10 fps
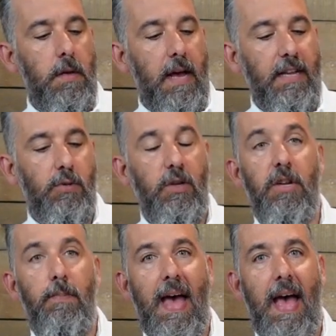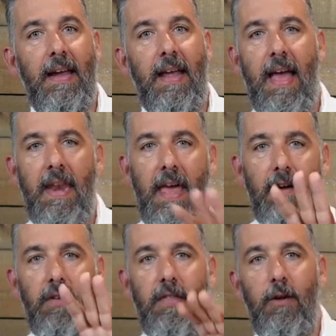I switched it back and
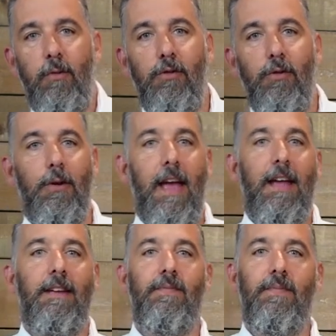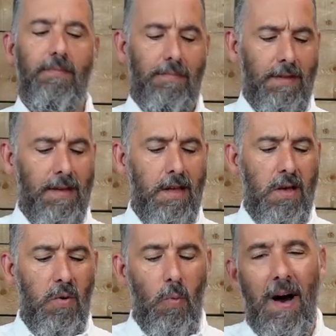everything was okay.
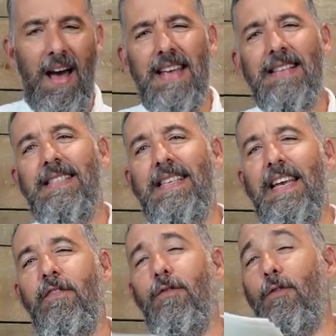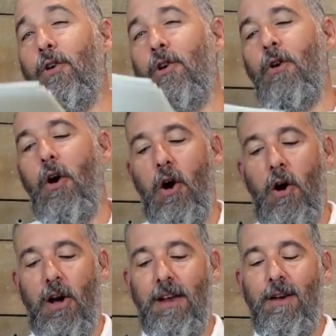Why is the inverter
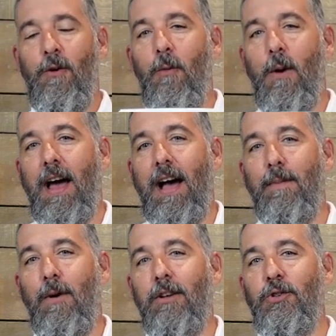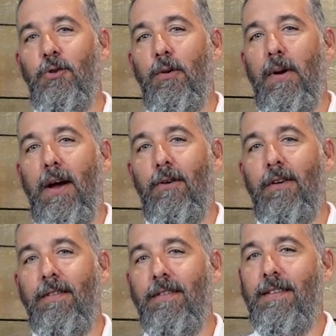on when I'm on shore
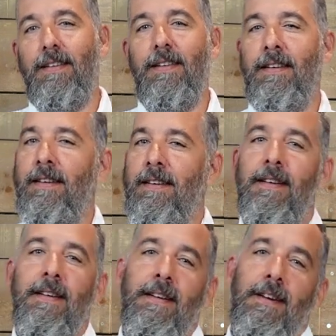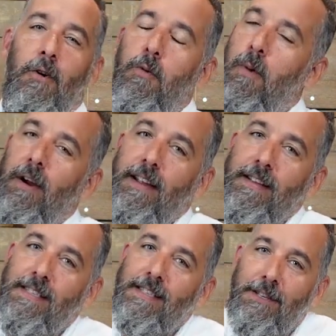power? Oh,
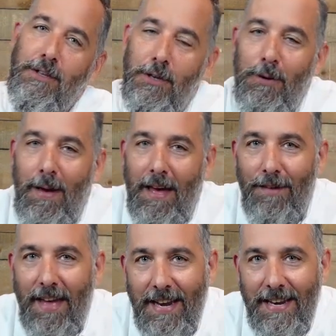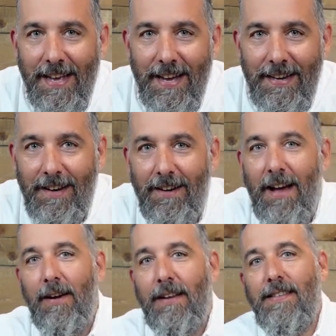Marcus, do you have any idea
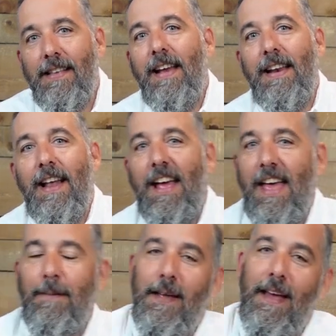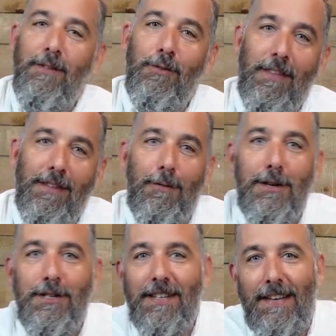how excited I am to answer this
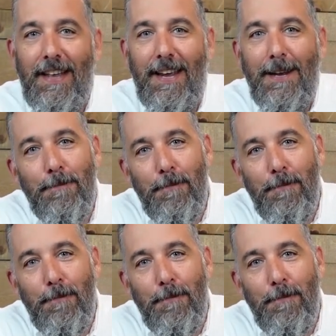question today?